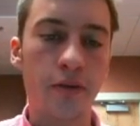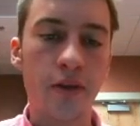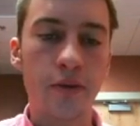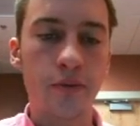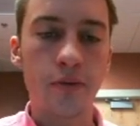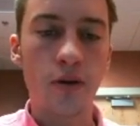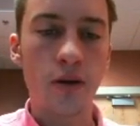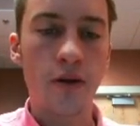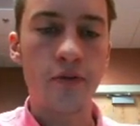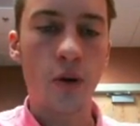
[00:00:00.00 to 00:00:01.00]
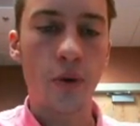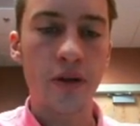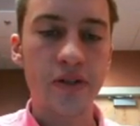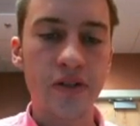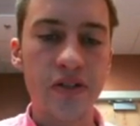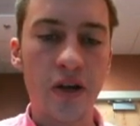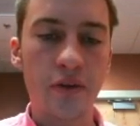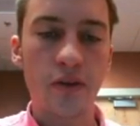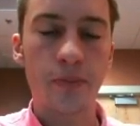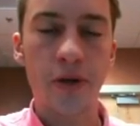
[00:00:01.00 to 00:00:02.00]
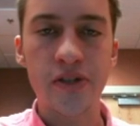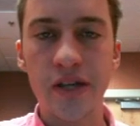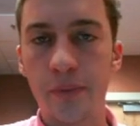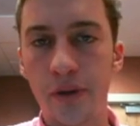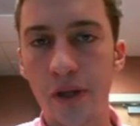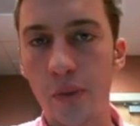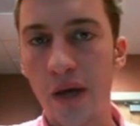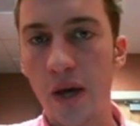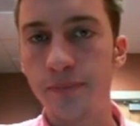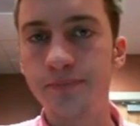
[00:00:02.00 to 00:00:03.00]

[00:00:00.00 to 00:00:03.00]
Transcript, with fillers: then if no one else can sell, then the price can't really go down.